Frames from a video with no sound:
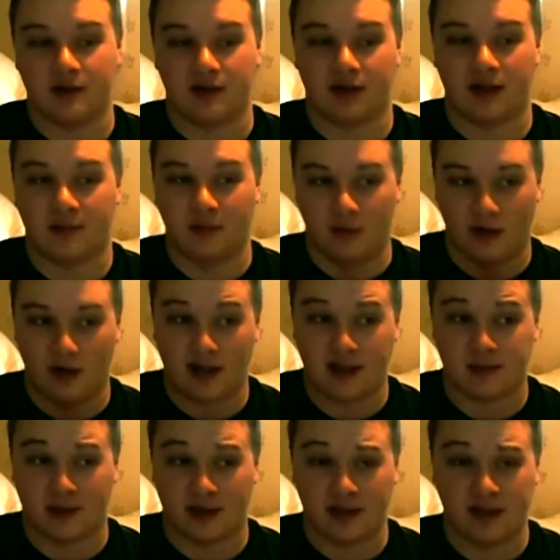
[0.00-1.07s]
doing a couple more
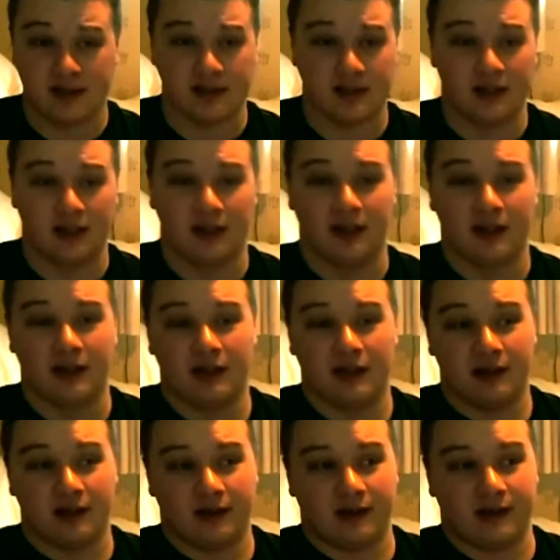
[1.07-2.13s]
Let's Plays.
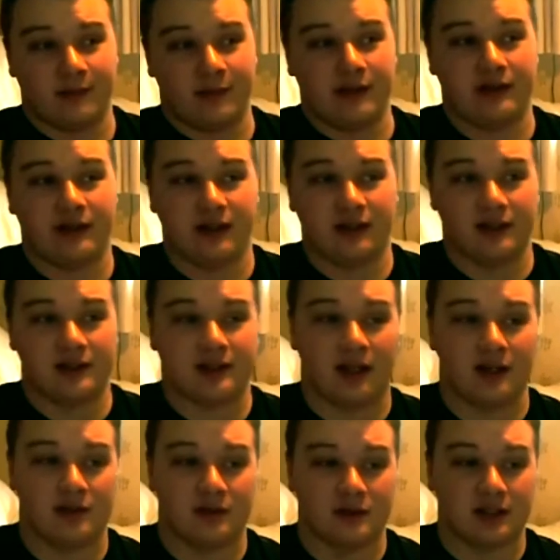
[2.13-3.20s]
I think in the
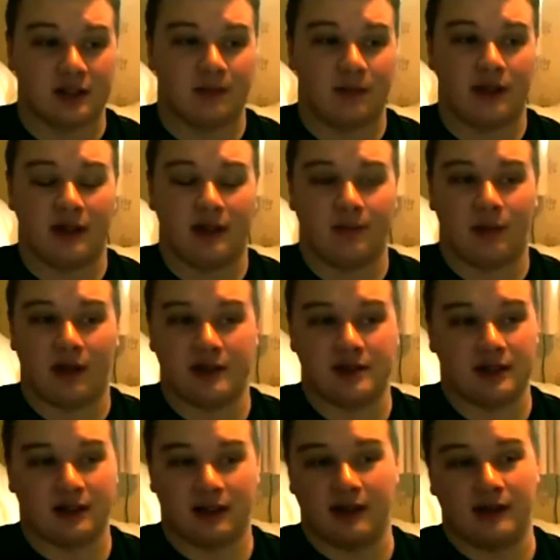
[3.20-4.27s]
schedule is going to be
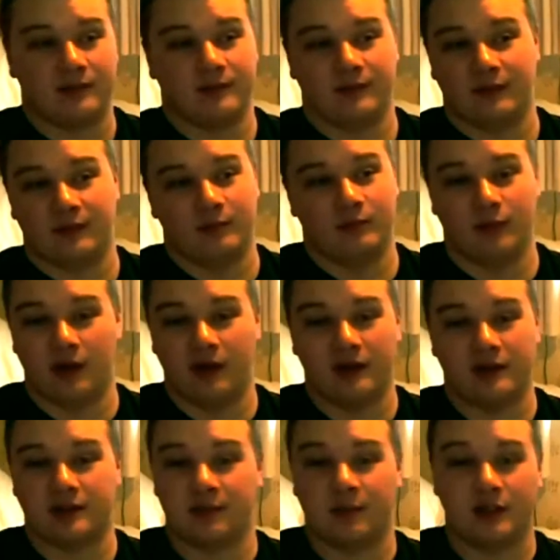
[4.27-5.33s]
basically Monday
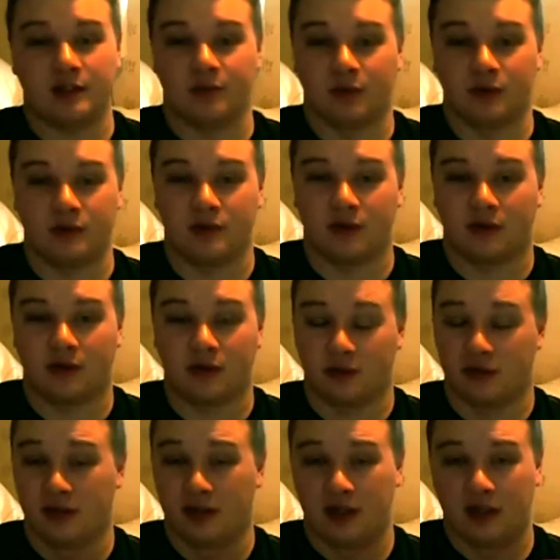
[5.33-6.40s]
is going to be a small
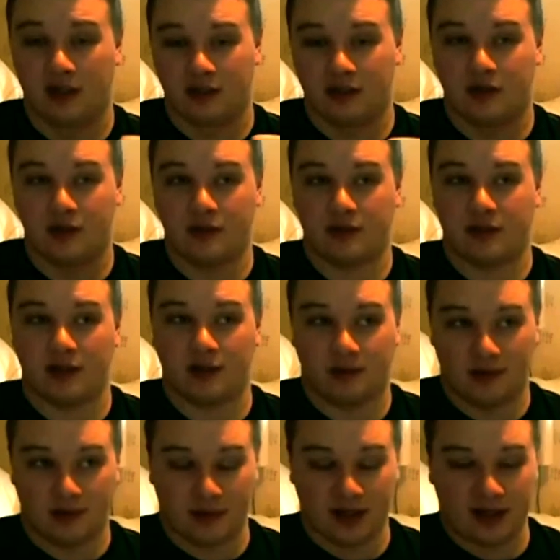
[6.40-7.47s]
tutorial, Tuesday will
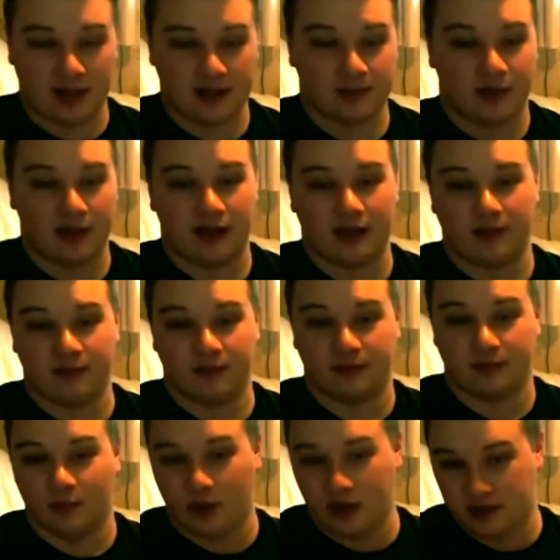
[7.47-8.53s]
probably be a Let's Play,
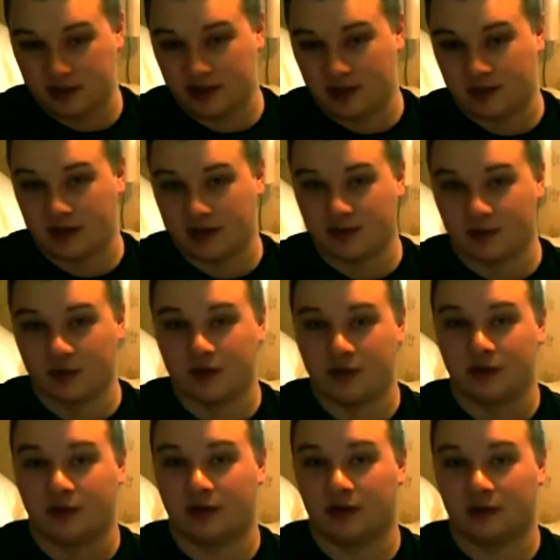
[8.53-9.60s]
Wednesday will be a small
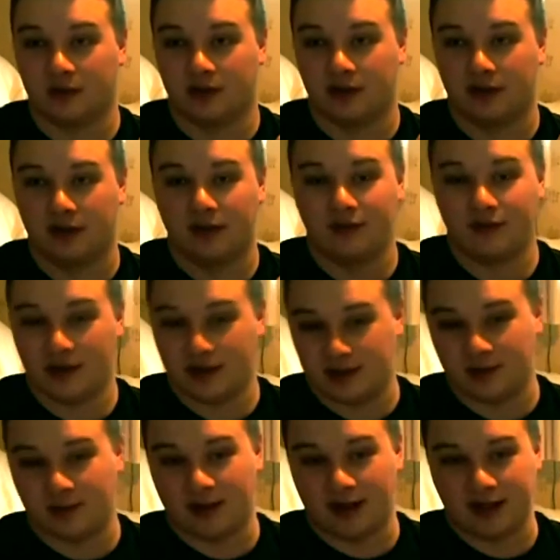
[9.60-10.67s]
tutorial,
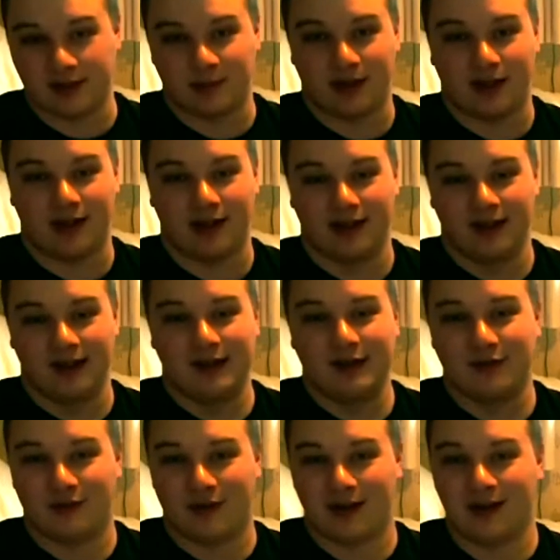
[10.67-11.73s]
Thursday will be a Let's Play,
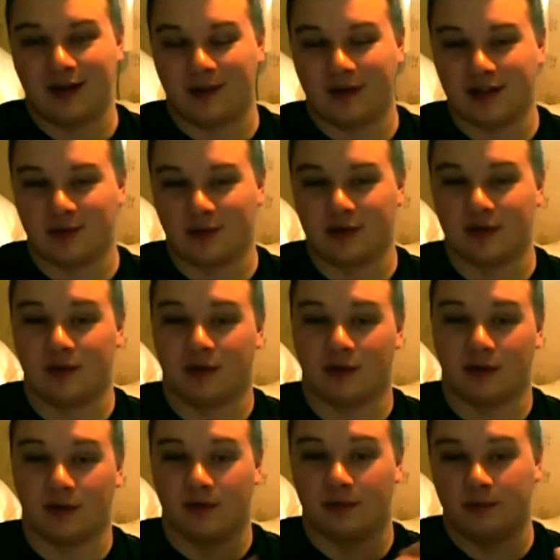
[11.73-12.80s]
Friday will be a small
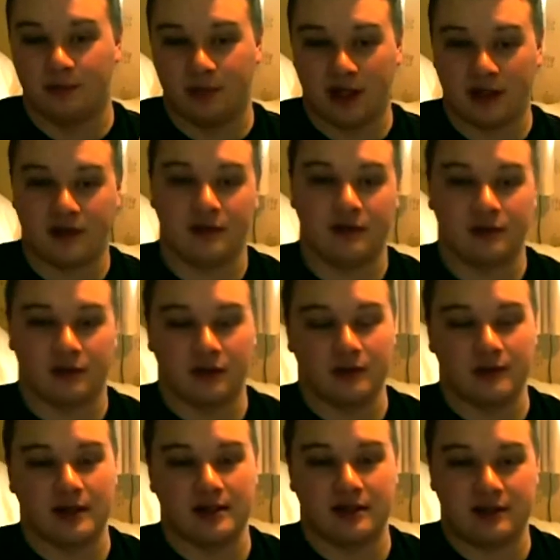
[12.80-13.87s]
tutorial. Big
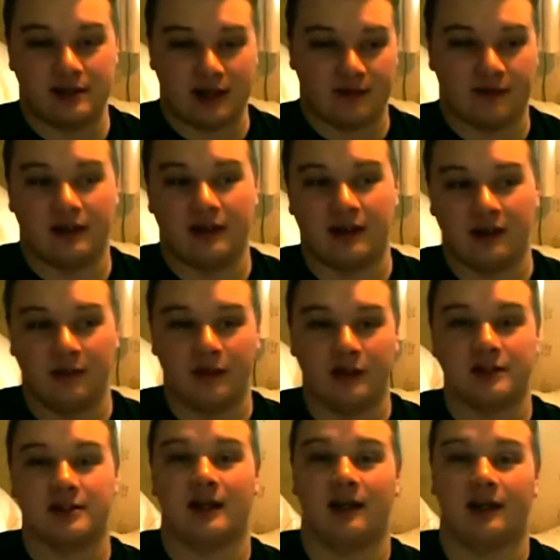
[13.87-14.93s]
tutorial is definitely going to be
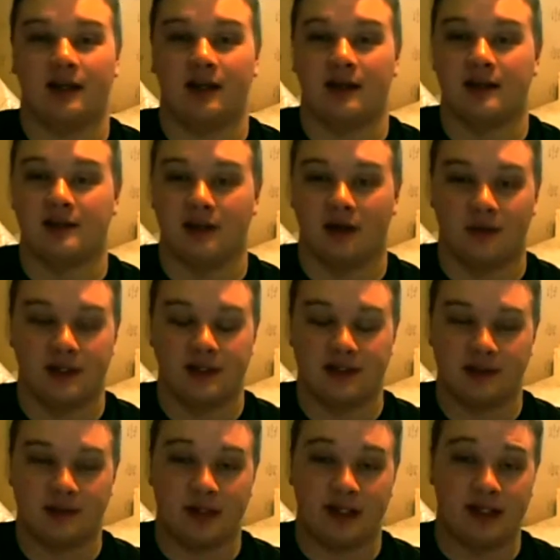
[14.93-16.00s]
on Saturday, as it always
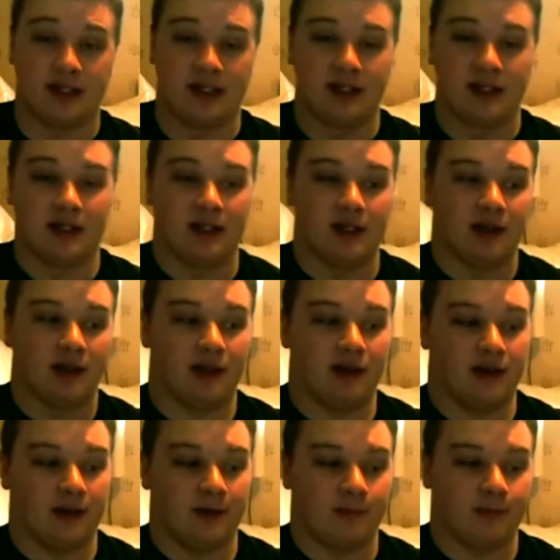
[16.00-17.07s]
has been.
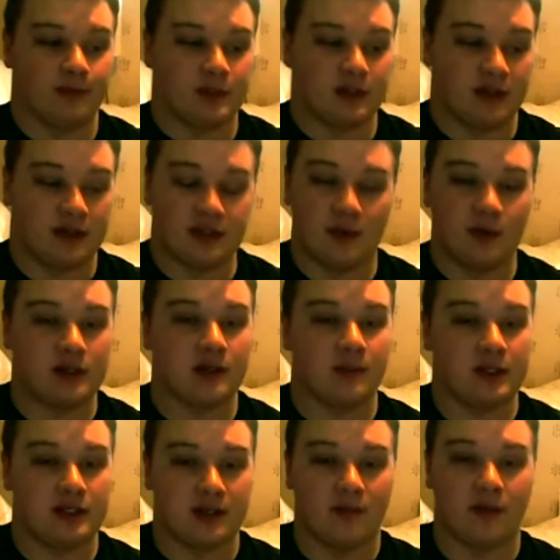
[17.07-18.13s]
So there's always going to
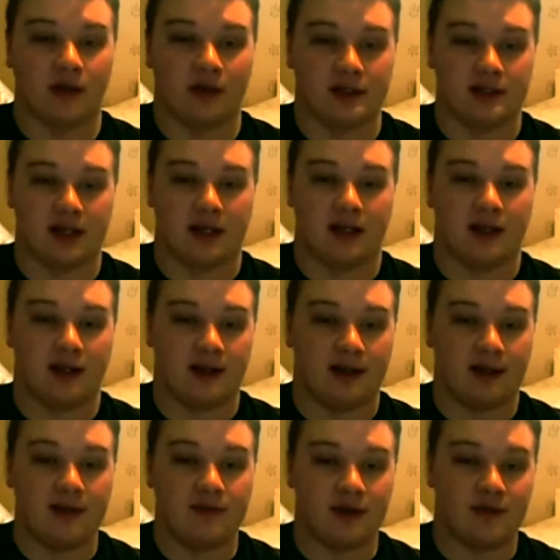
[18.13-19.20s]
be something on a Saturday,
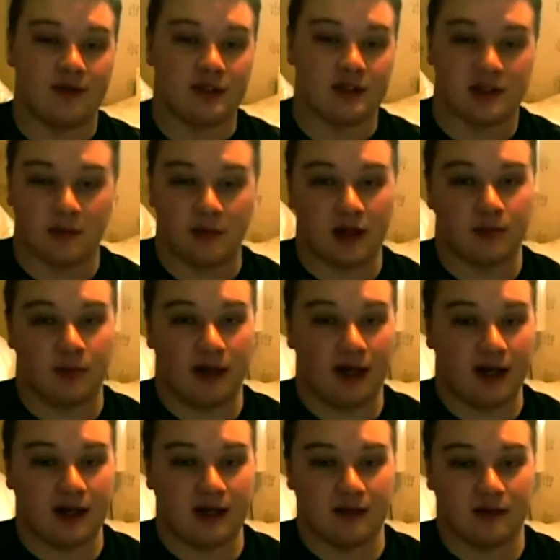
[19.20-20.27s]
even if it's just a big
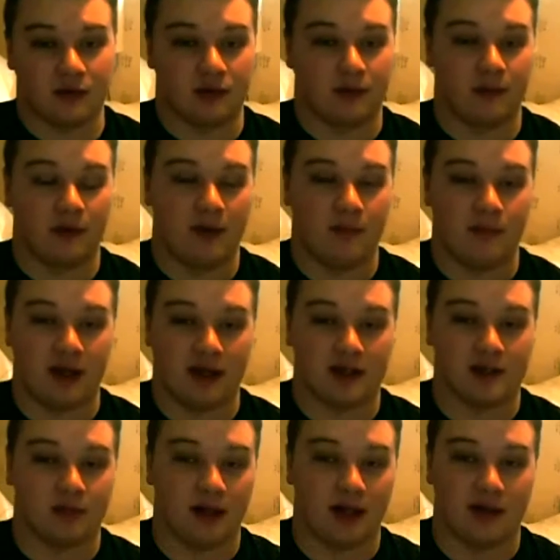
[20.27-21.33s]
plane or a
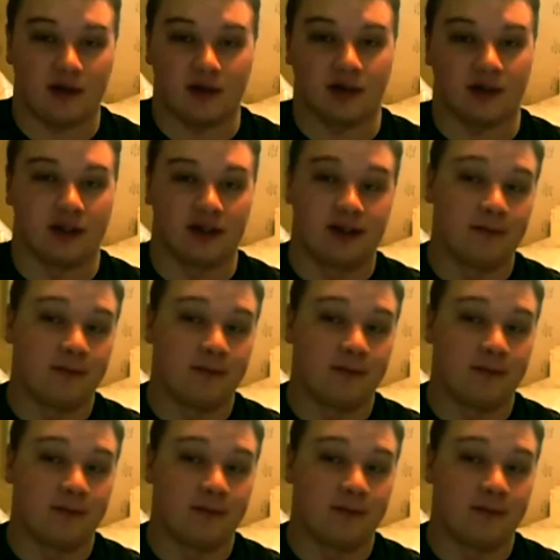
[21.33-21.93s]
biggish plane or a